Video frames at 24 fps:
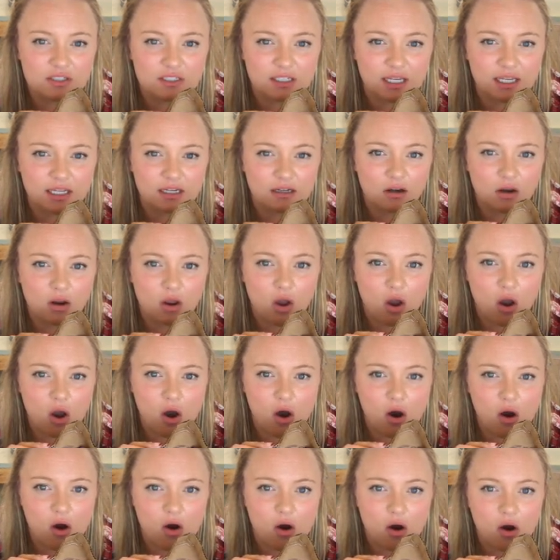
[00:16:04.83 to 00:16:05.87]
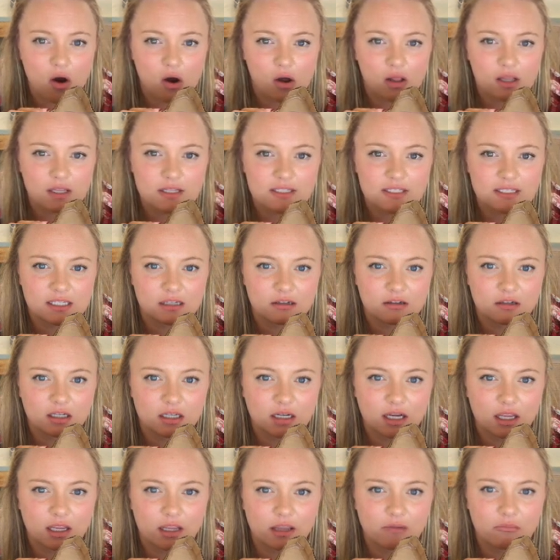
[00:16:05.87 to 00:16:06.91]
side. Let's see how
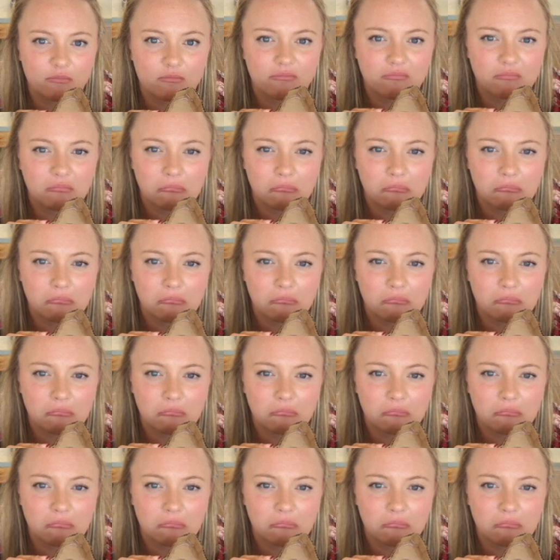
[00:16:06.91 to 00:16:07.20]
good I am.